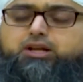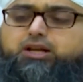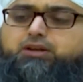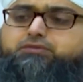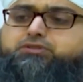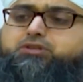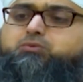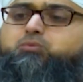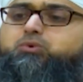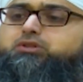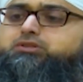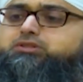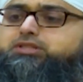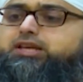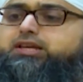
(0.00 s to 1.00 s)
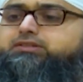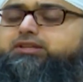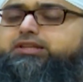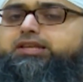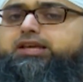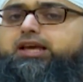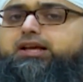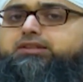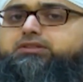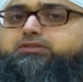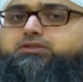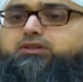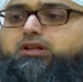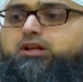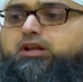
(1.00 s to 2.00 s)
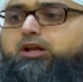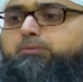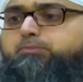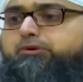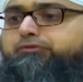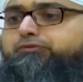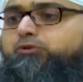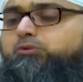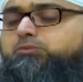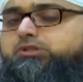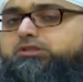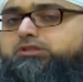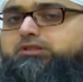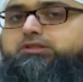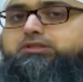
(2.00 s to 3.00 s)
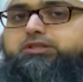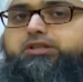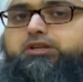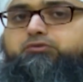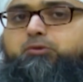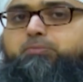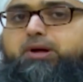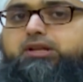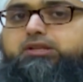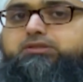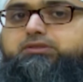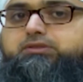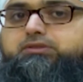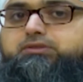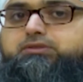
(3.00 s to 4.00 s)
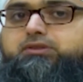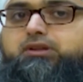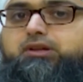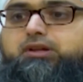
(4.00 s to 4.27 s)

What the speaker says: If someone says that he has performed a sincere repentance,